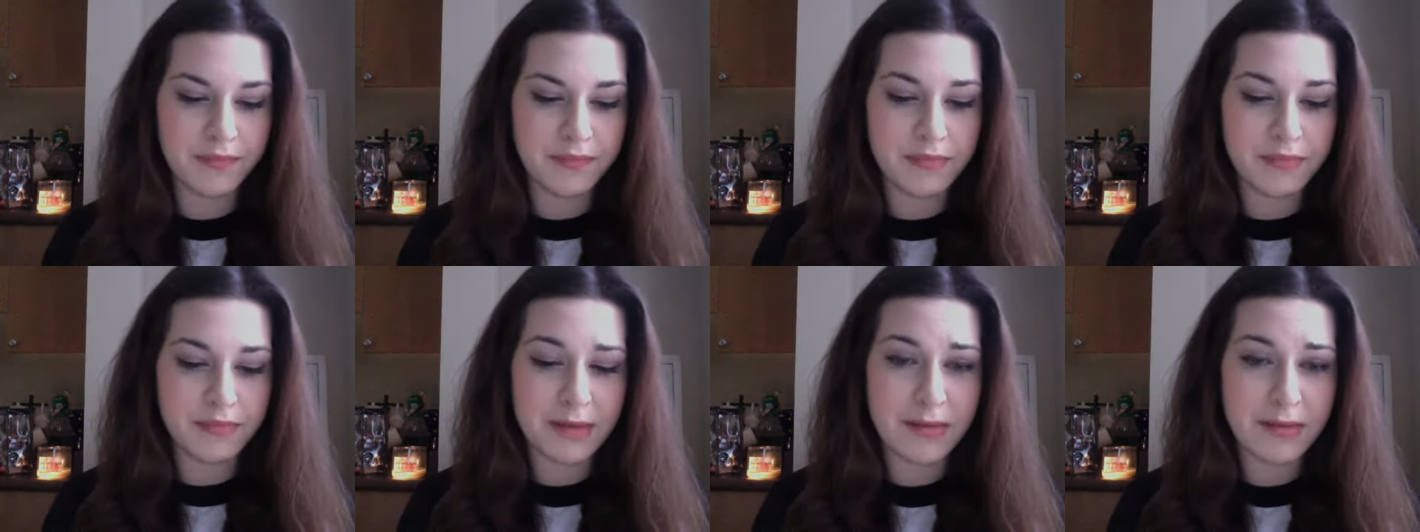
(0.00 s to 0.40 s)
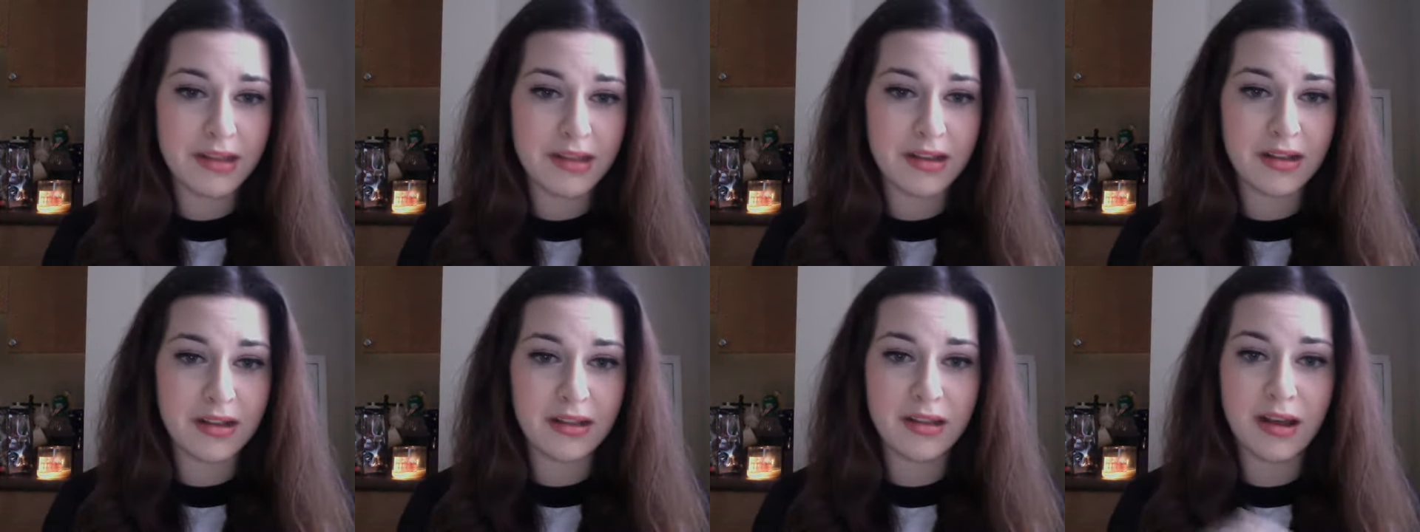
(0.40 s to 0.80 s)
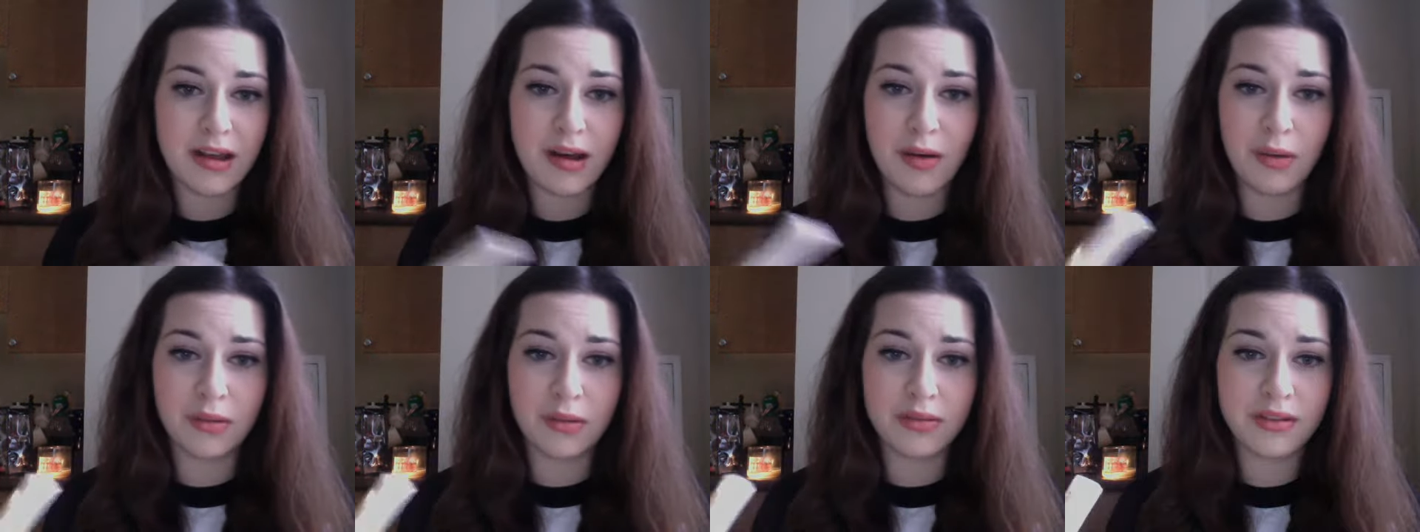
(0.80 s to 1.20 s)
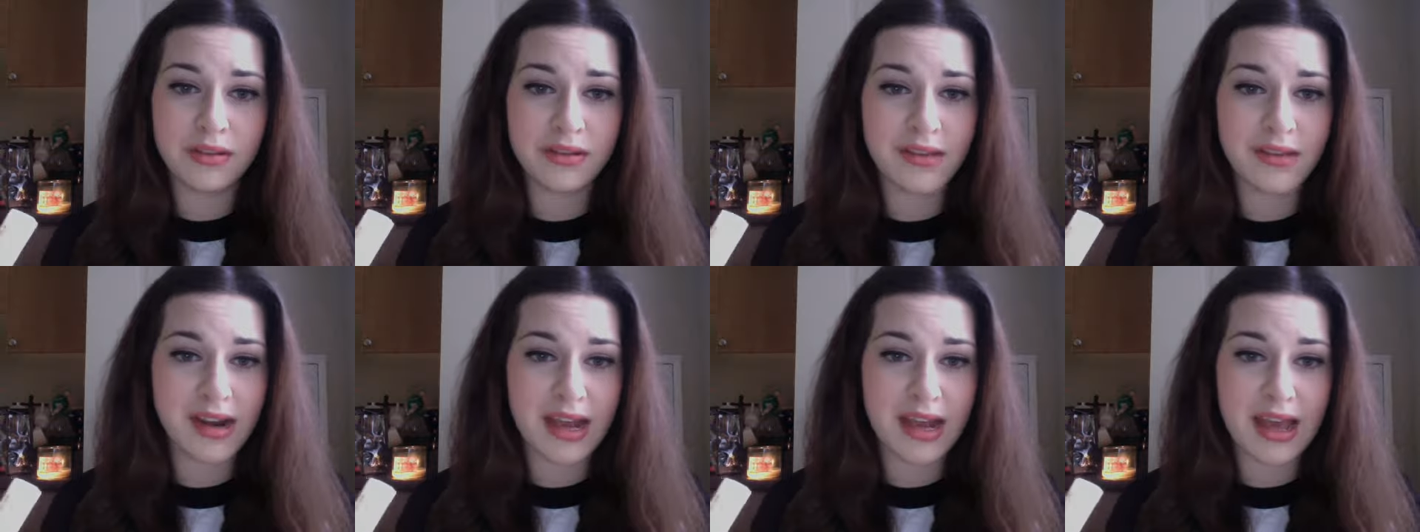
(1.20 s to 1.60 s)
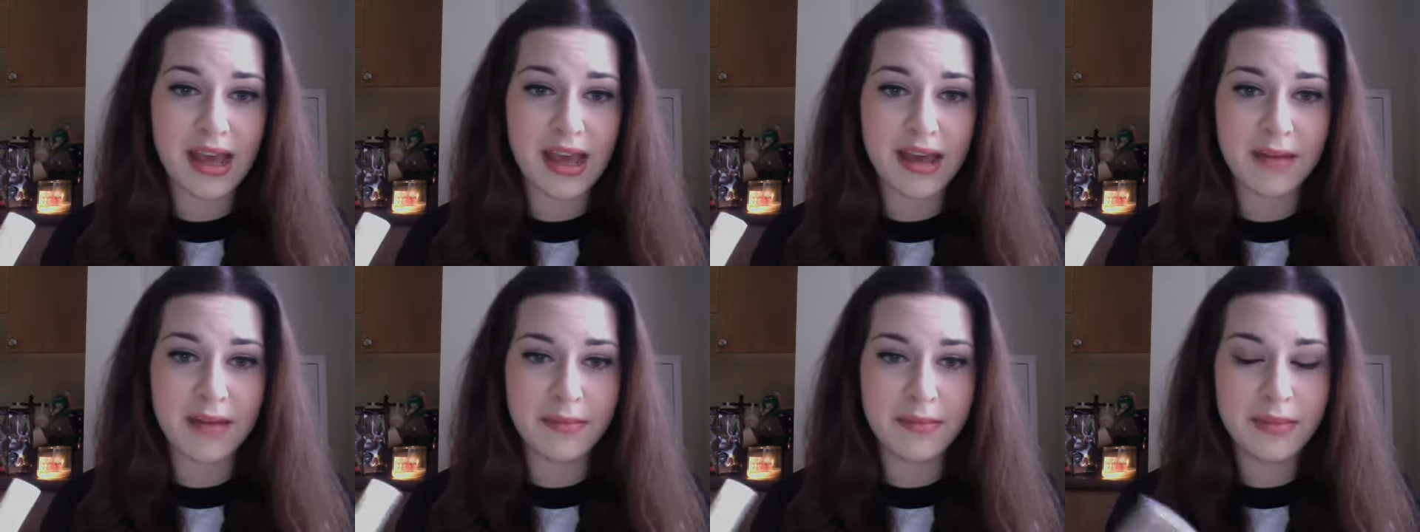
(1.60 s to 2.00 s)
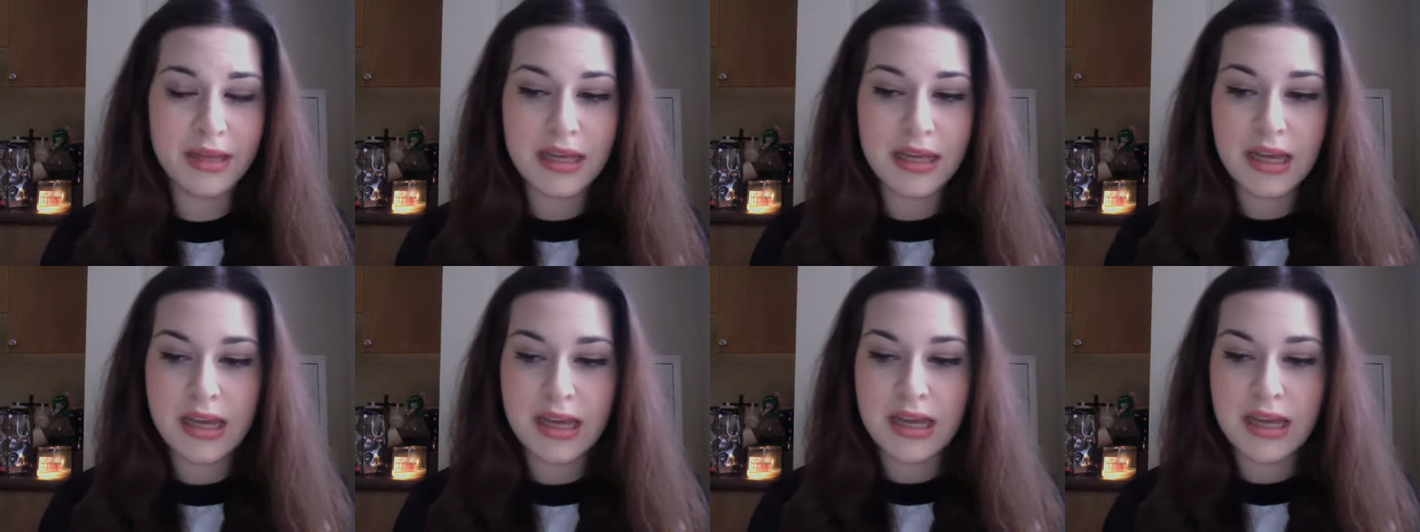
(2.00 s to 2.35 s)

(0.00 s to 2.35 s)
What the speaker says: Made me look a lot older than I am.